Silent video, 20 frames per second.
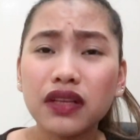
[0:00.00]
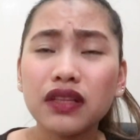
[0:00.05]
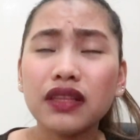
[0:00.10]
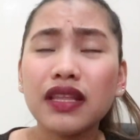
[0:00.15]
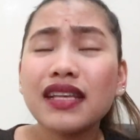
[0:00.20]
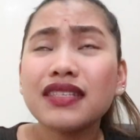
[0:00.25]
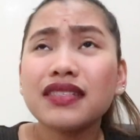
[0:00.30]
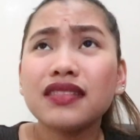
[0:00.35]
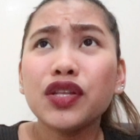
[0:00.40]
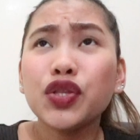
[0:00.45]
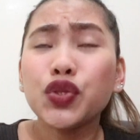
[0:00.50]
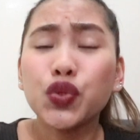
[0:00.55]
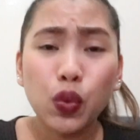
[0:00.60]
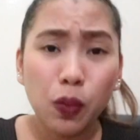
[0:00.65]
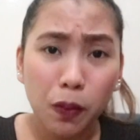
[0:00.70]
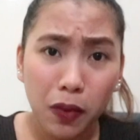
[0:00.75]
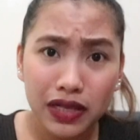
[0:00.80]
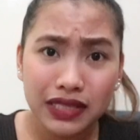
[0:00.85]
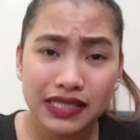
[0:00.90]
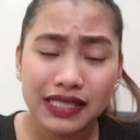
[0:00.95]
less than
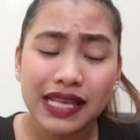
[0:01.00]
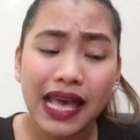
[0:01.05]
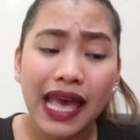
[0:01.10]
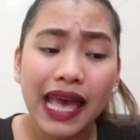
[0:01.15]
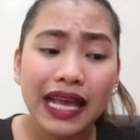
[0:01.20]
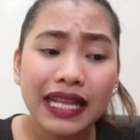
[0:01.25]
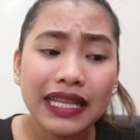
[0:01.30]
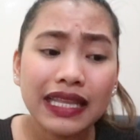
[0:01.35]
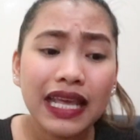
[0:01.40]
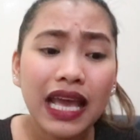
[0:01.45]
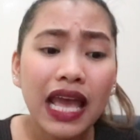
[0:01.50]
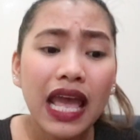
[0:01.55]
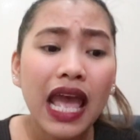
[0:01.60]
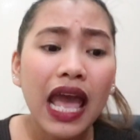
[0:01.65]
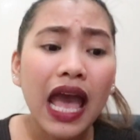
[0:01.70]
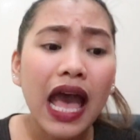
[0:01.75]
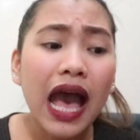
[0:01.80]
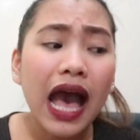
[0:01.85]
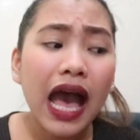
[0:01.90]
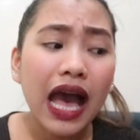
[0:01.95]
2 months, and
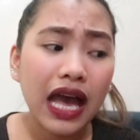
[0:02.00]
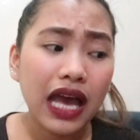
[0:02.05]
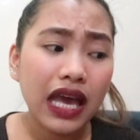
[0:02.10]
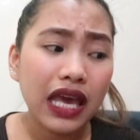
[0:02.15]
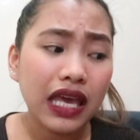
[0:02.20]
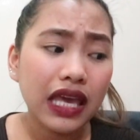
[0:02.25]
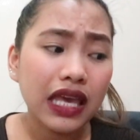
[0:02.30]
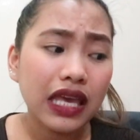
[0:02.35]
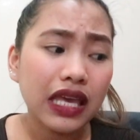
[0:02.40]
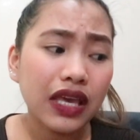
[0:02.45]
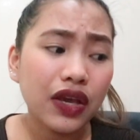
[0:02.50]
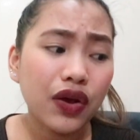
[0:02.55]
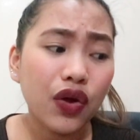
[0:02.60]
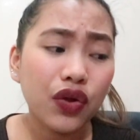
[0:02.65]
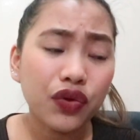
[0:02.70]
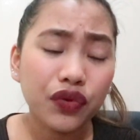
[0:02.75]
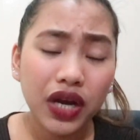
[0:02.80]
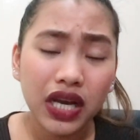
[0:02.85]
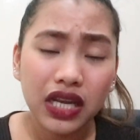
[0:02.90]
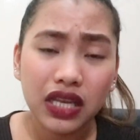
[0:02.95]
I
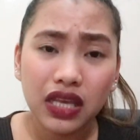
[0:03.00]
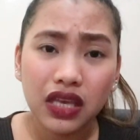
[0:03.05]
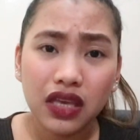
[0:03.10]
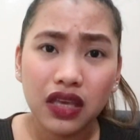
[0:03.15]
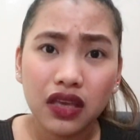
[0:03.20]
already